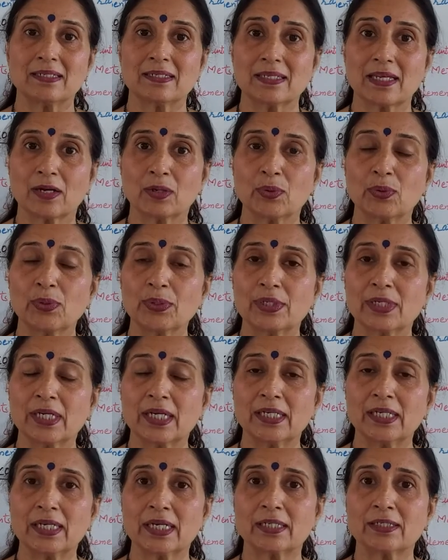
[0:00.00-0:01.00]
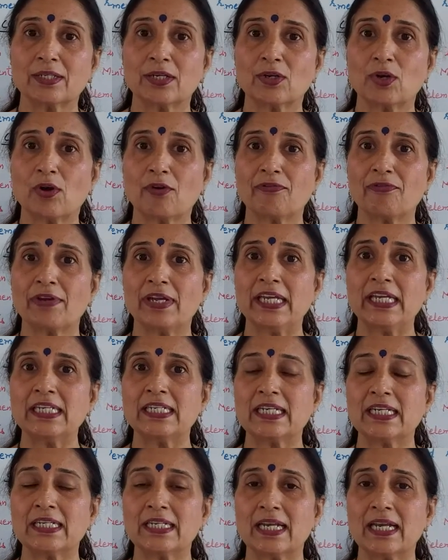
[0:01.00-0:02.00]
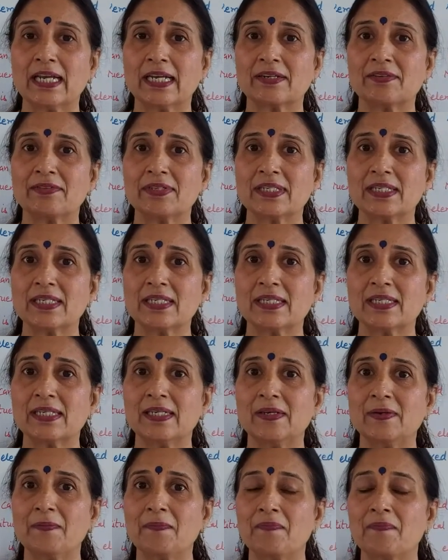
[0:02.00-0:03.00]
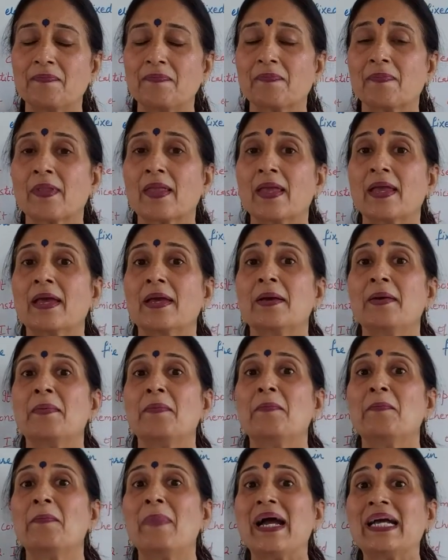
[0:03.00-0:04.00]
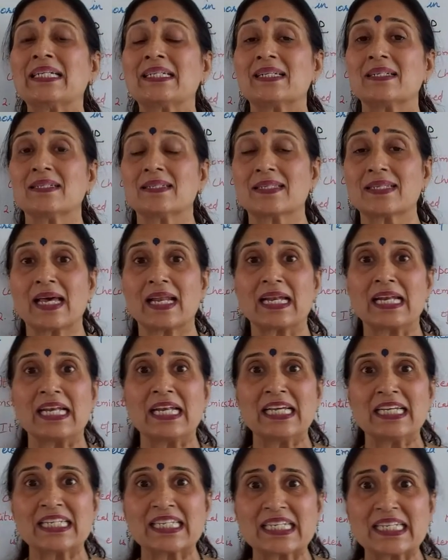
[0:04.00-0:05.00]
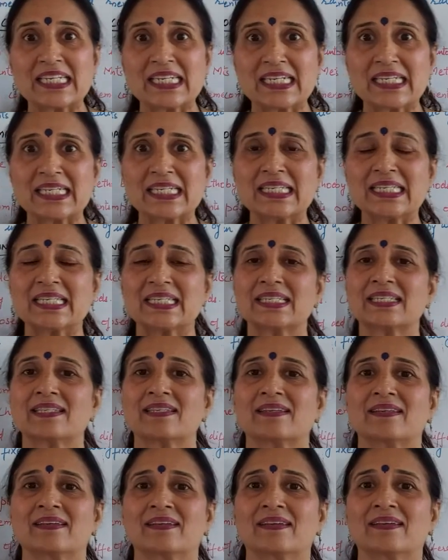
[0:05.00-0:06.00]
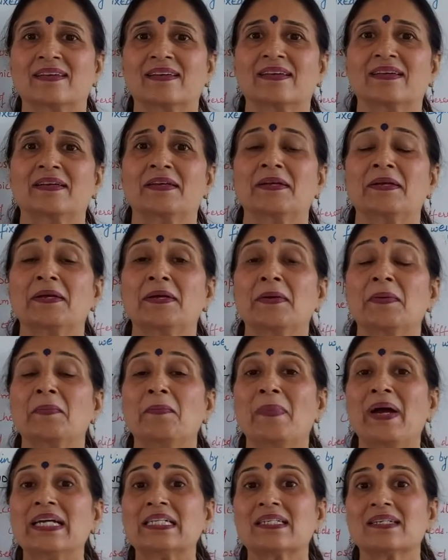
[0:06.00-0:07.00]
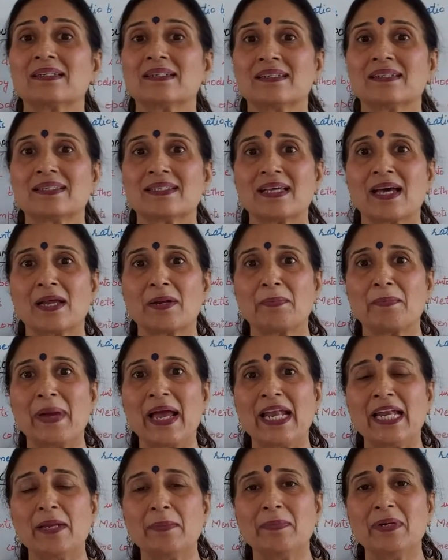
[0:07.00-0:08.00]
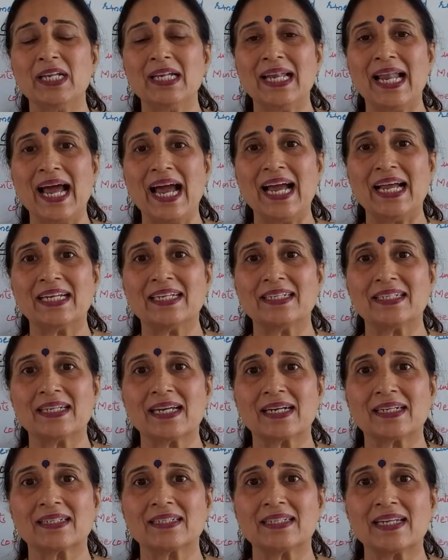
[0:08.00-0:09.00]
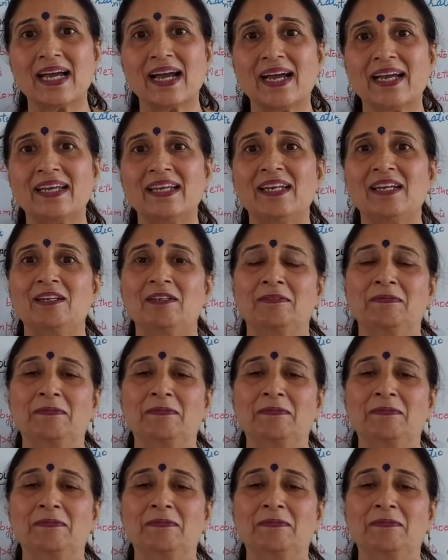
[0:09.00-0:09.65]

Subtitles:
are good conductor of heat and electricity. Metals are lustrous. Metals are malleable and ductile.